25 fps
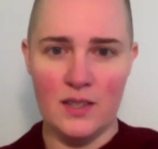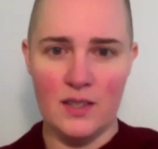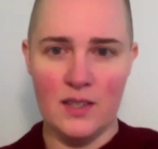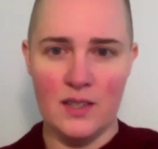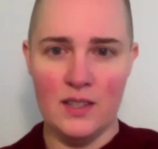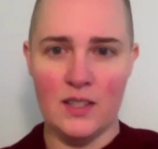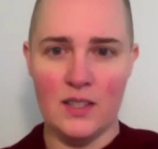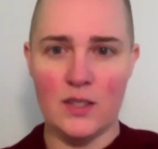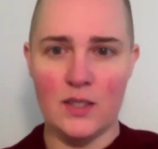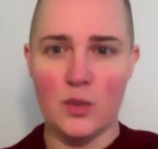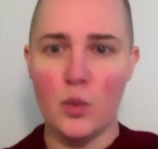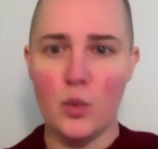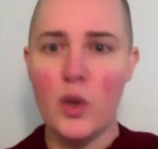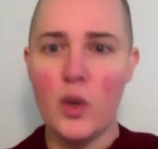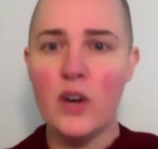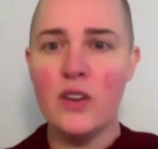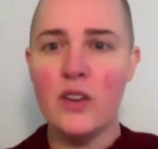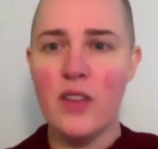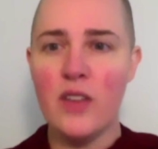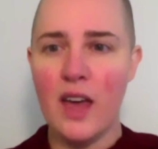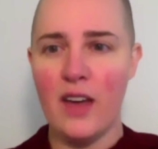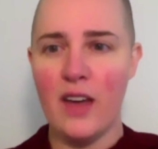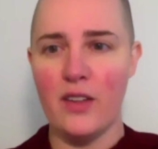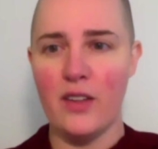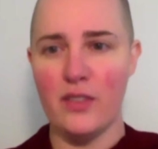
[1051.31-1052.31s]
Because we're
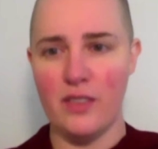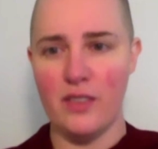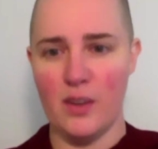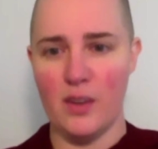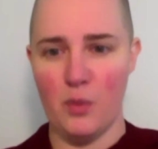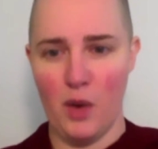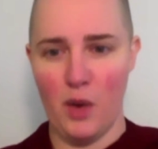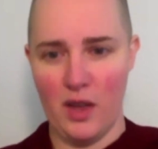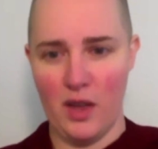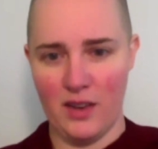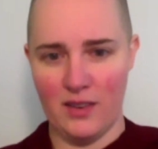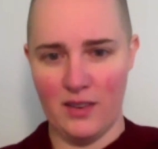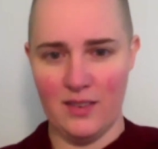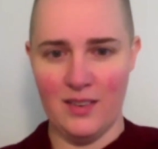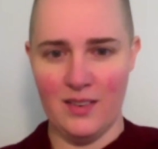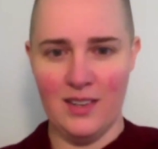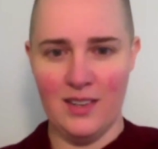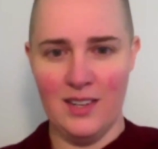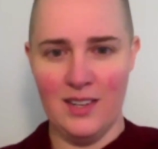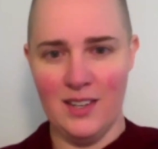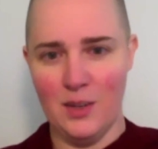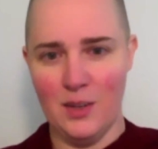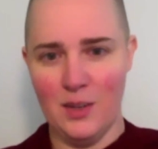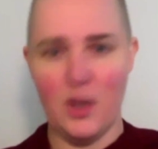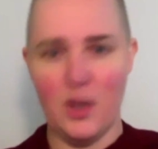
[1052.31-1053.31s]
the healthy one,
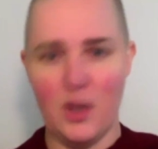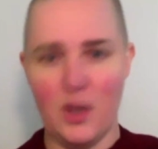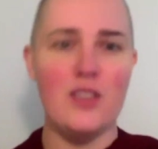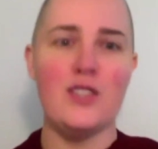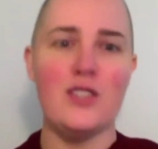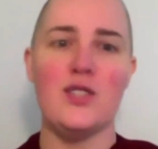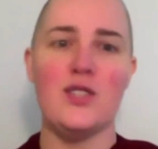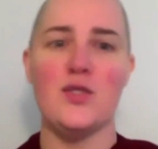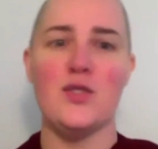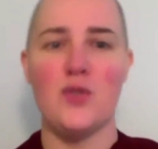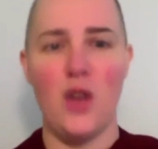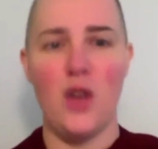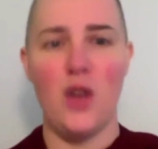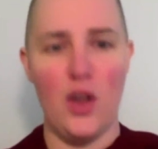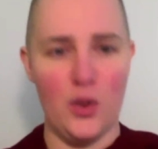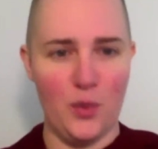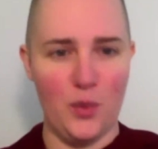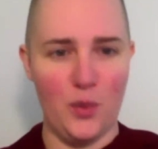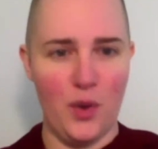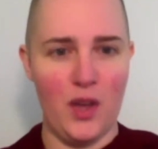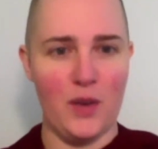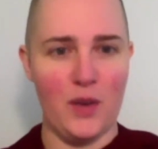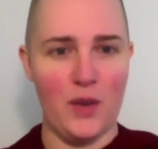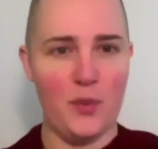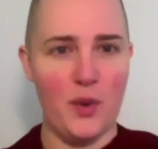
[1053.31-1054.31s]
we're the strong
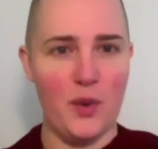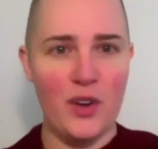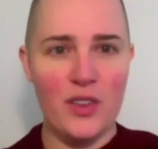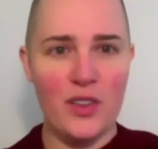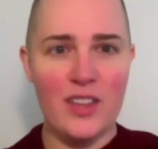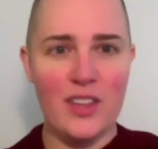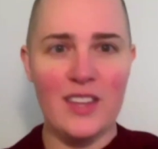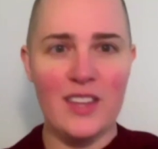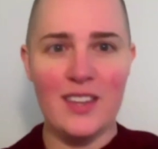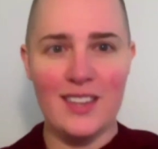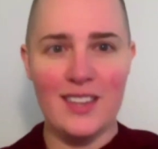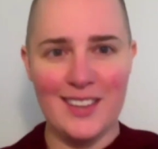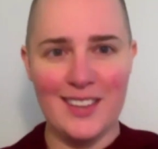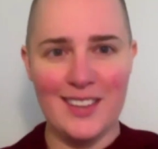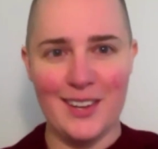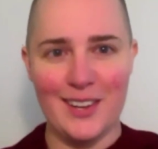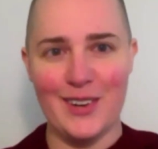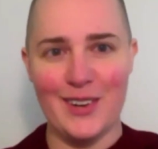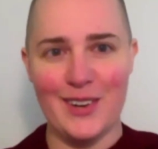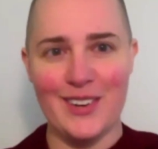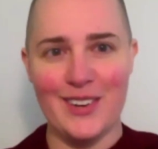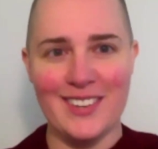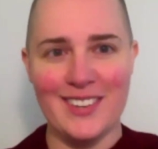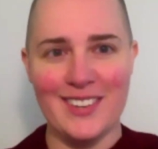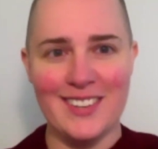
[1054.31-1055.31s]
one, we're the
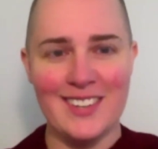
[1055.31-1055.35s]
healer.